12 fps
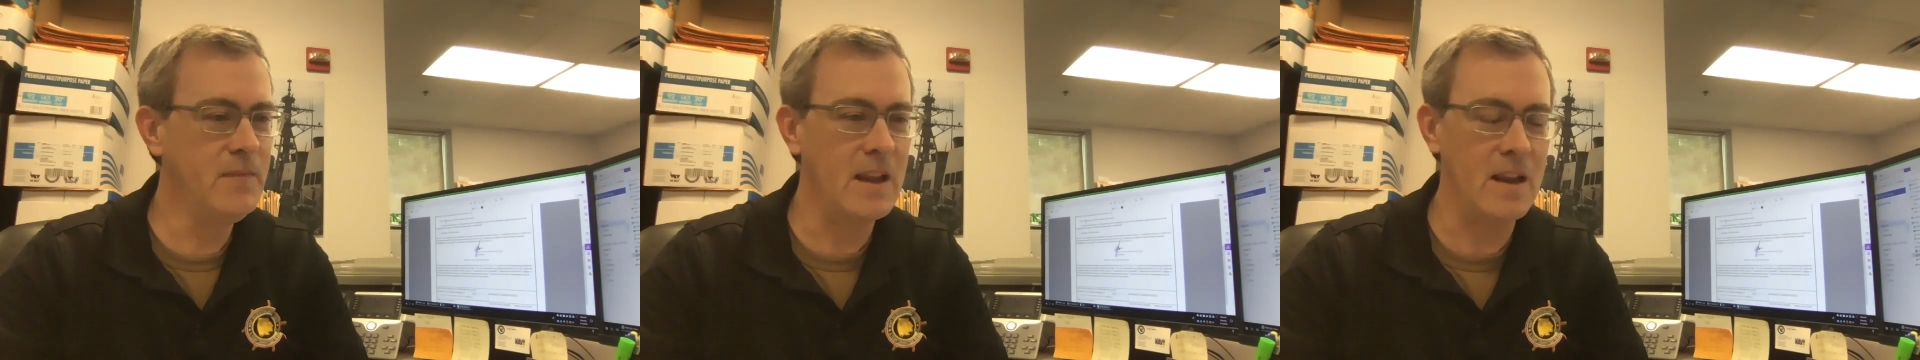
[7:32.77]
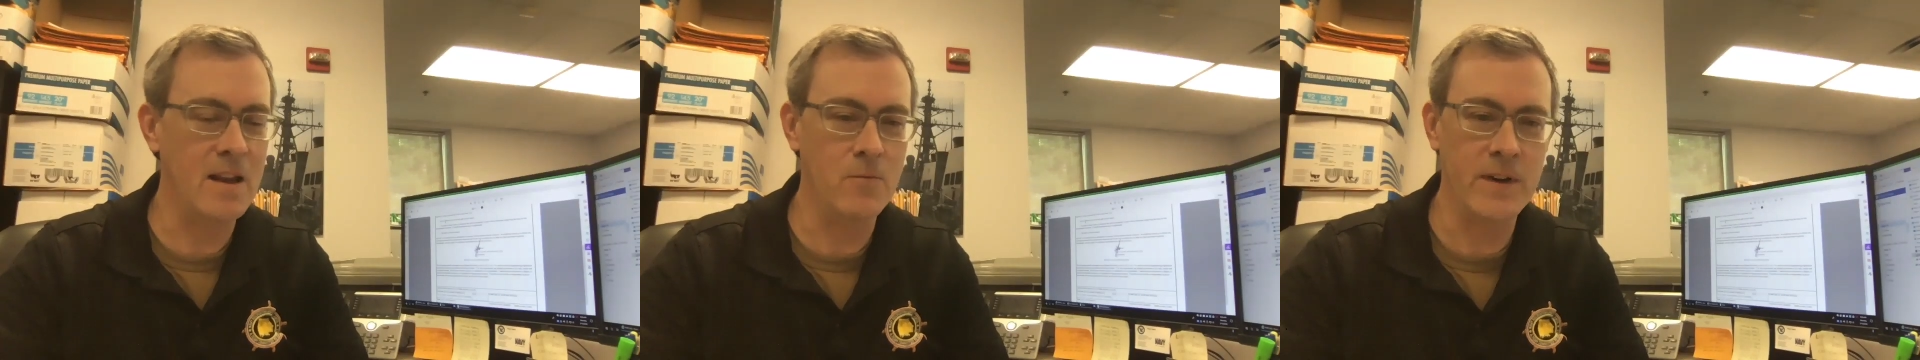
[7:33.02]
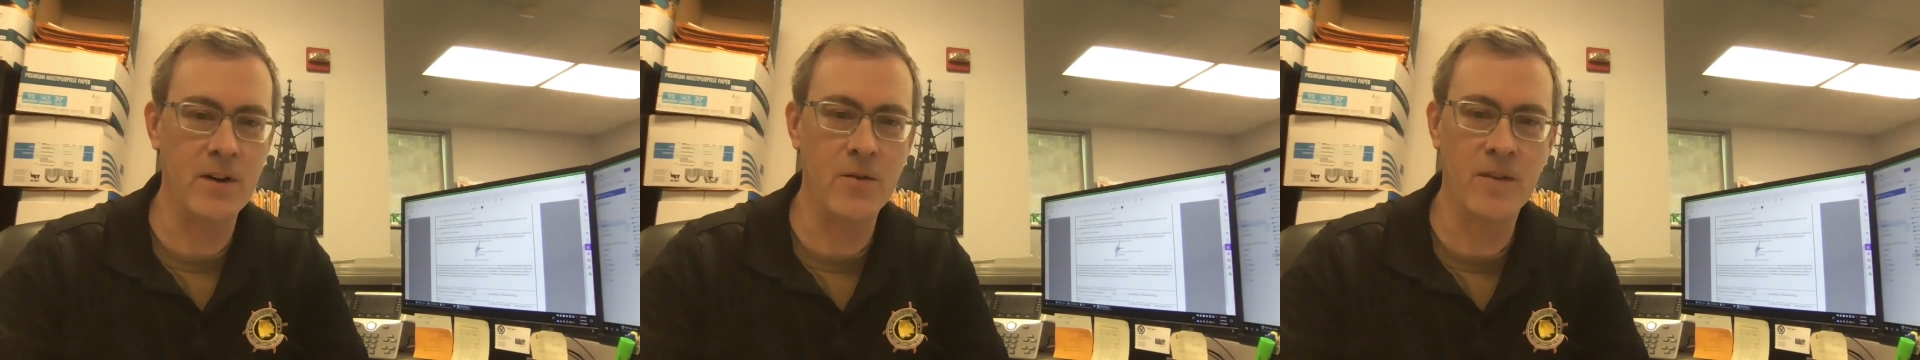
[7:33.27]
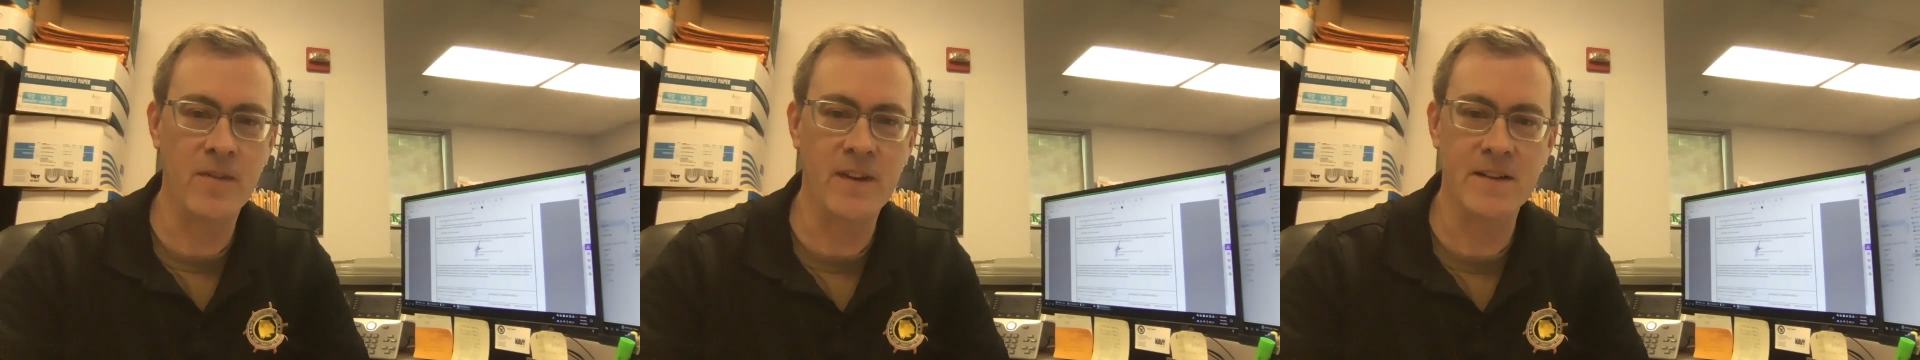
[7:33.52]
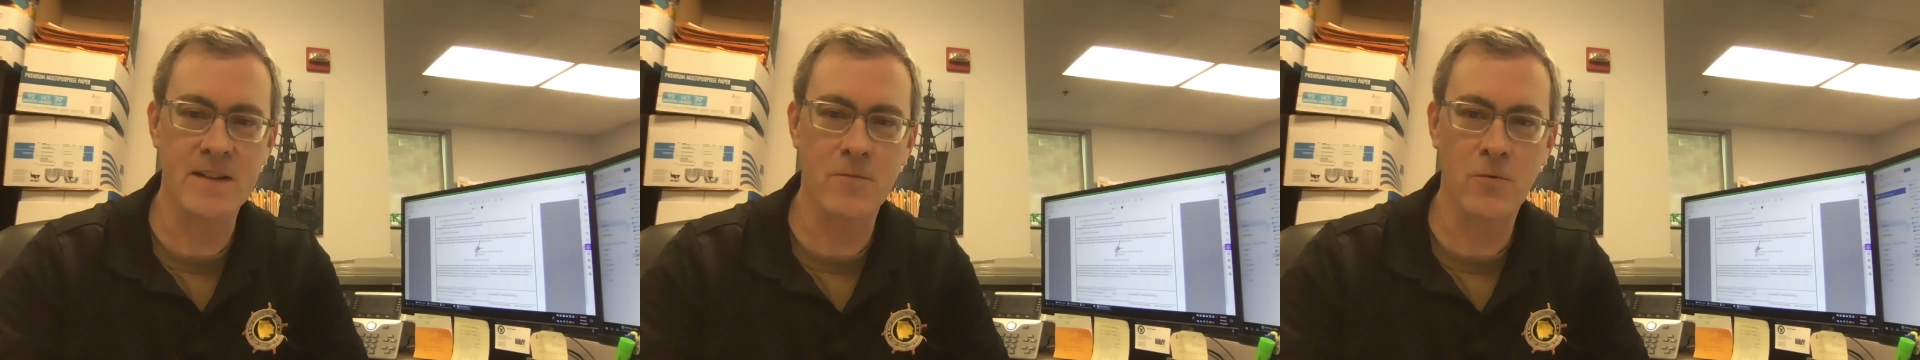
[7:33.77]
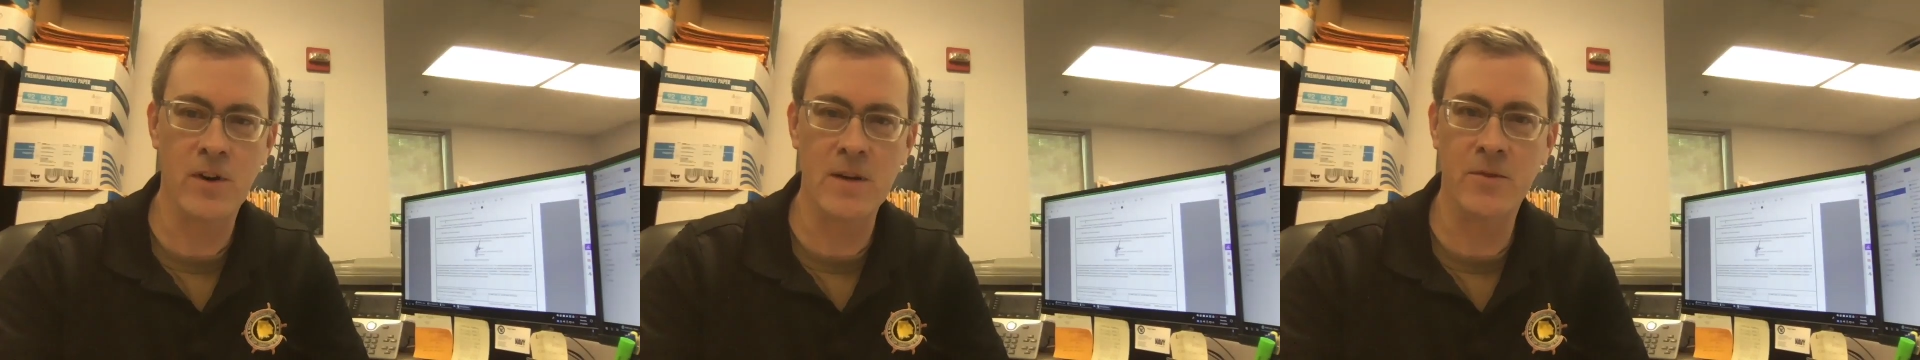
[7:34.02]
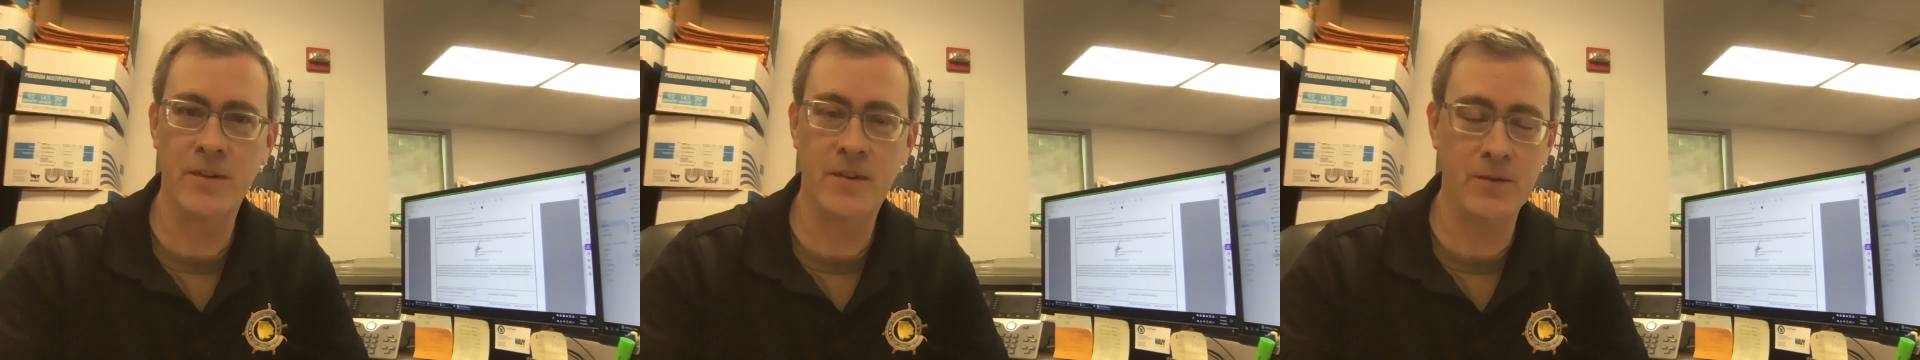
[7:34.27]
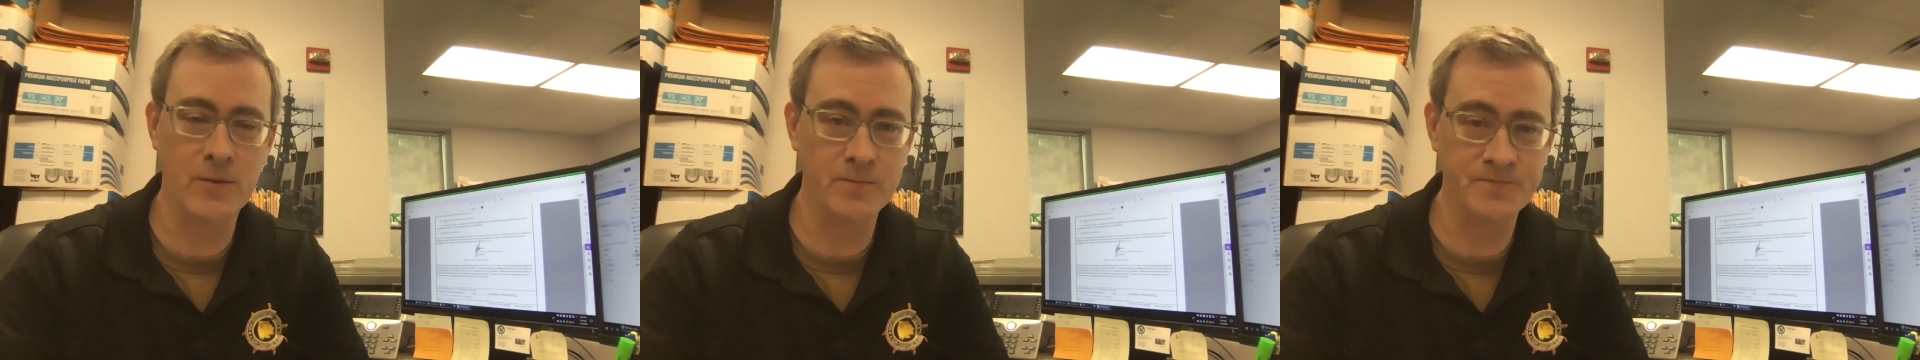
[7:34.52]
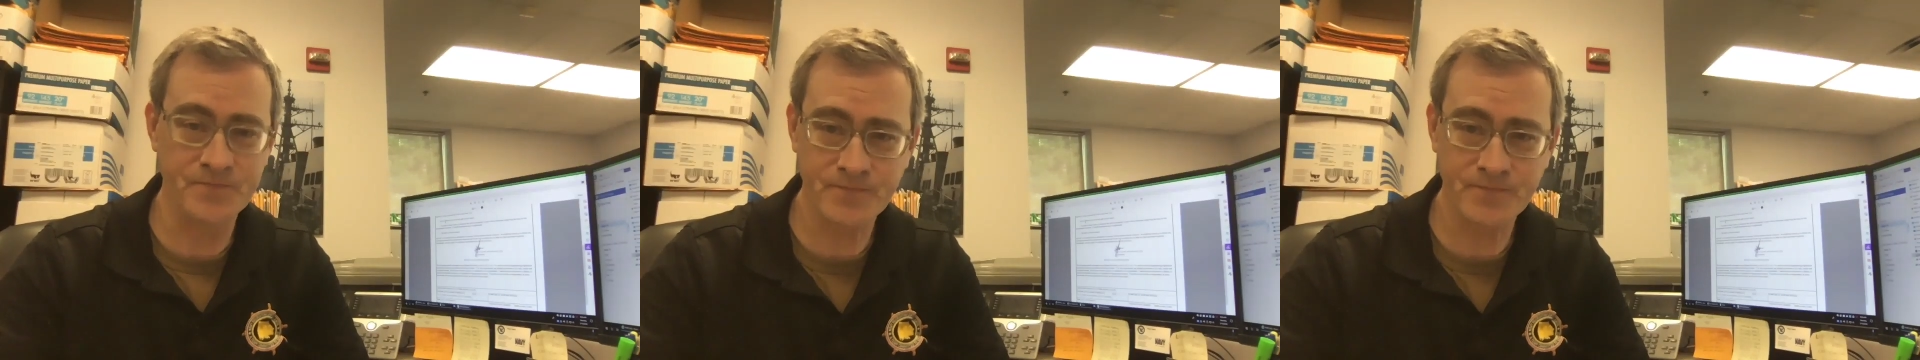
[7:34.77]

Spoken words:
and we know the things that we're able to do,